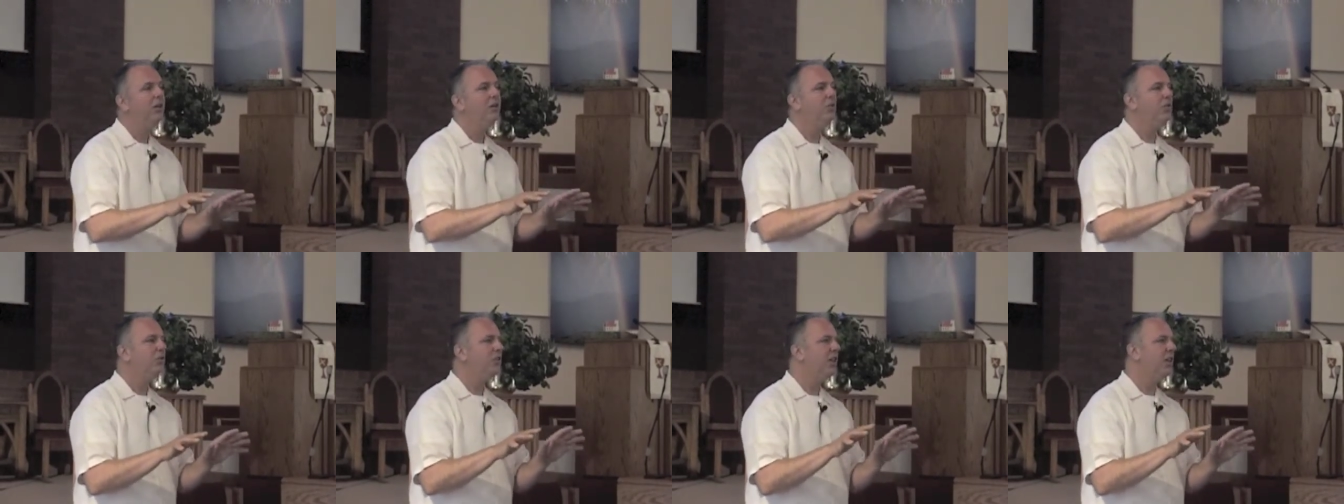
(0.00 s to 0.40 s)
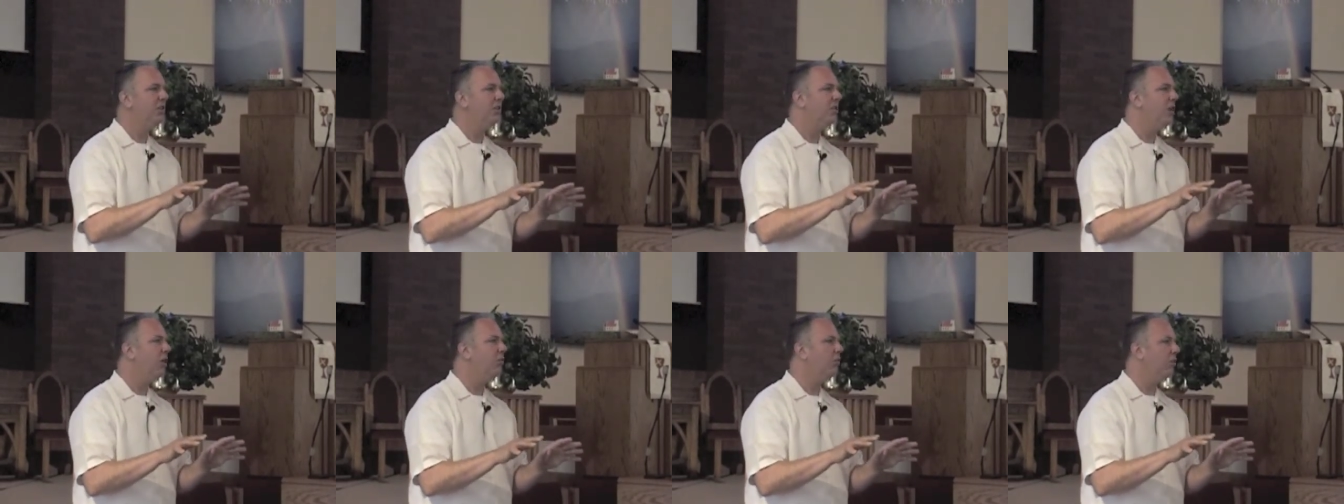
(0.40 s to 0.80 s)
you know,
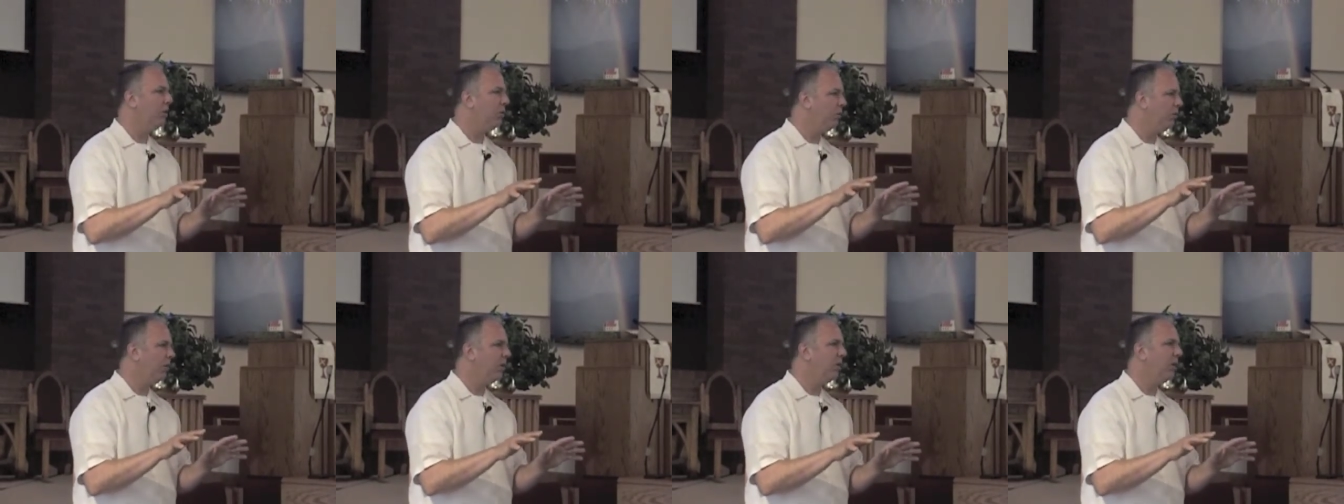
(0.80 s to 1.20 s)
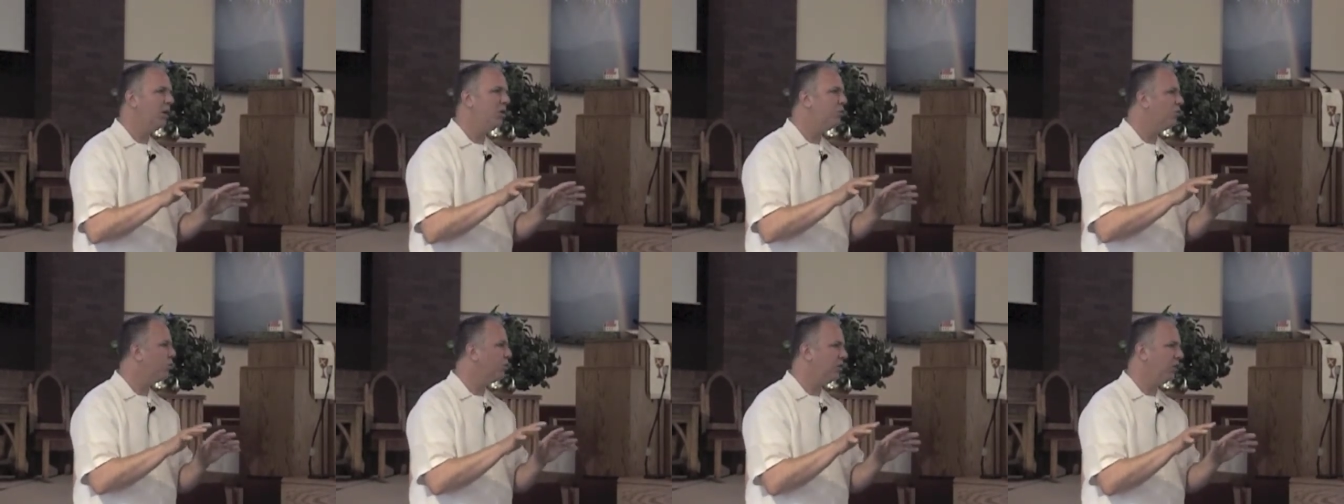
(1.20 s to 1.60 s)
Satan's not really
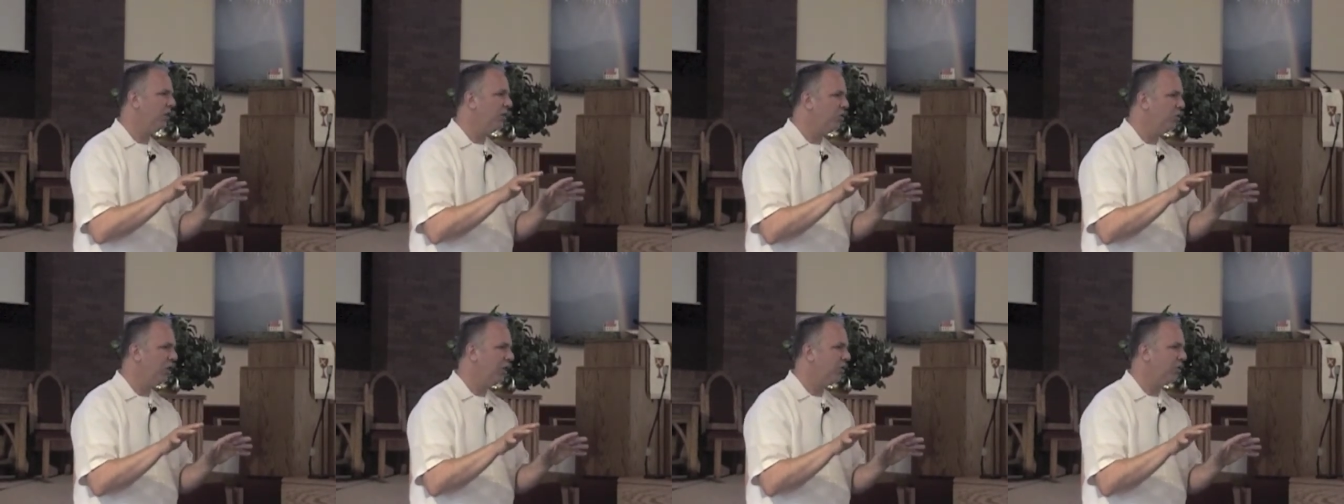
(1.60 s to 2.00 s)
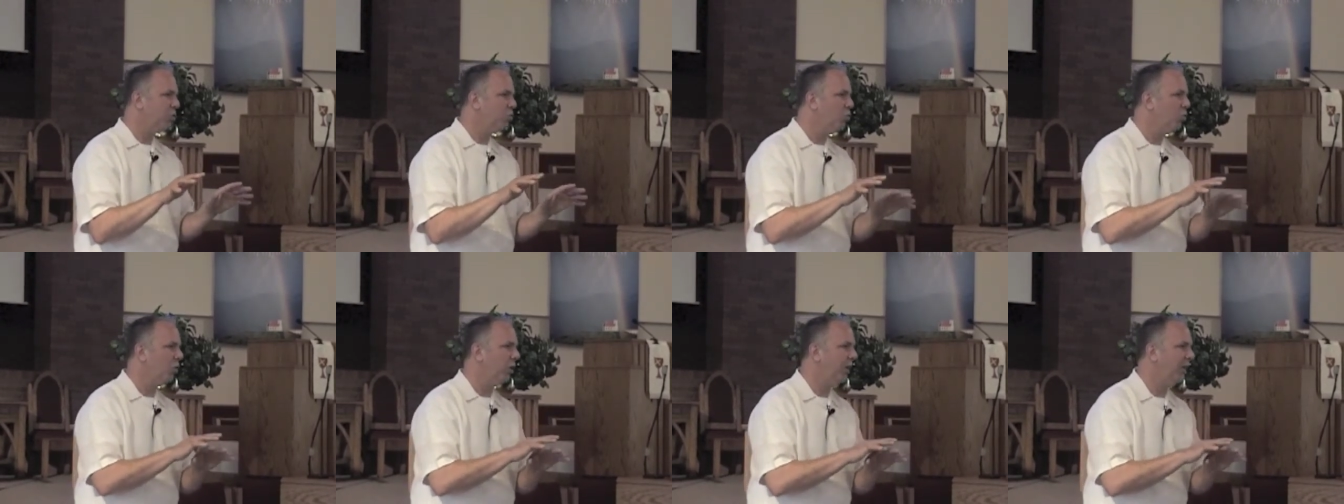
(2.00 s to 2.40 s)
interested in Jesus
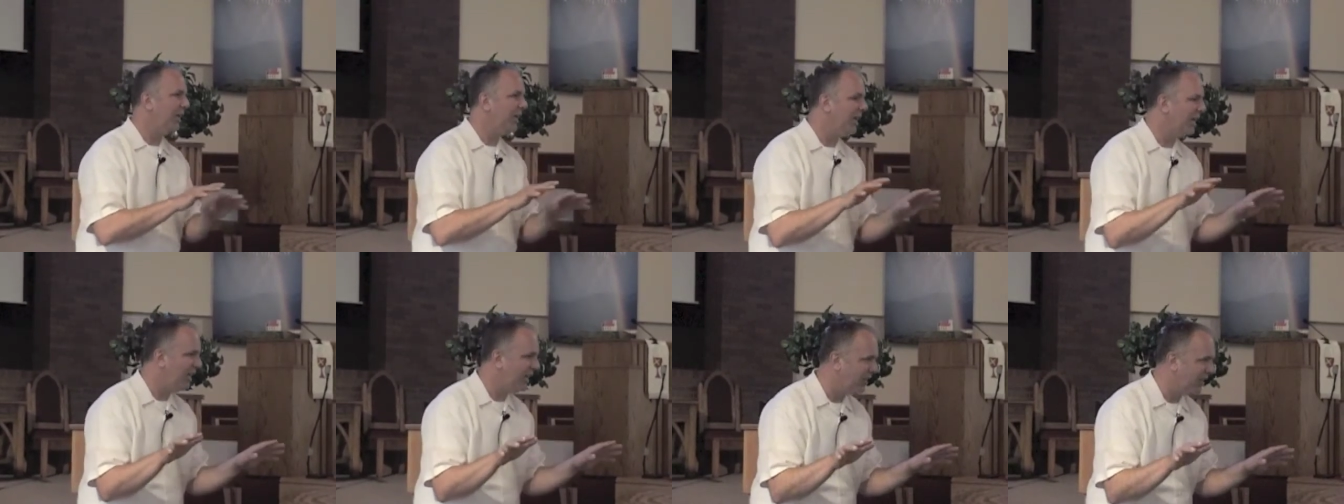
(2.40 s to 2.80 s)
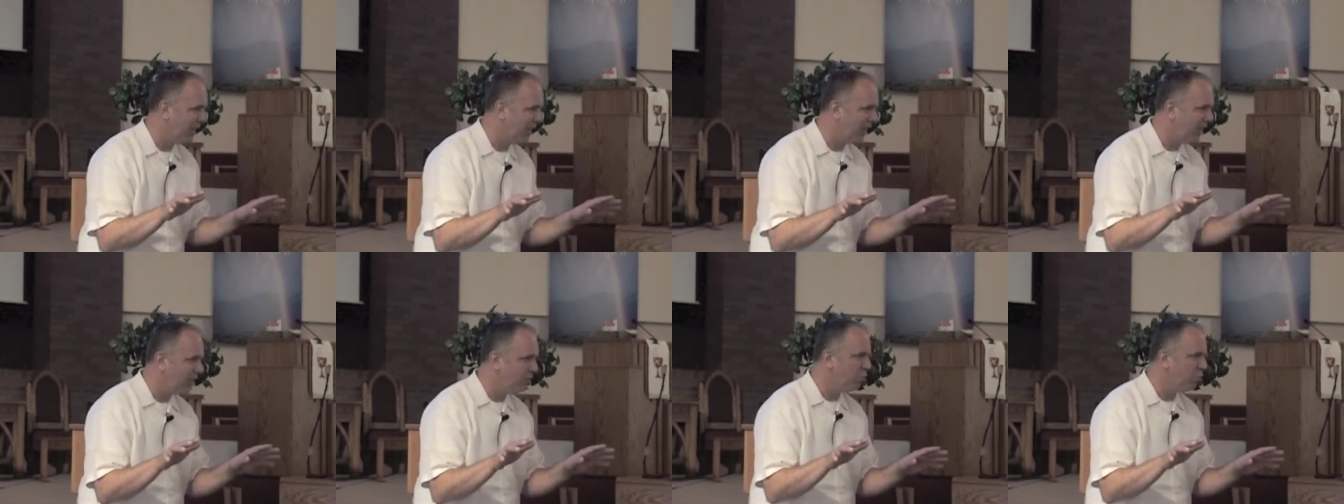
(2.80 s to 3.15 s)
ruling anything.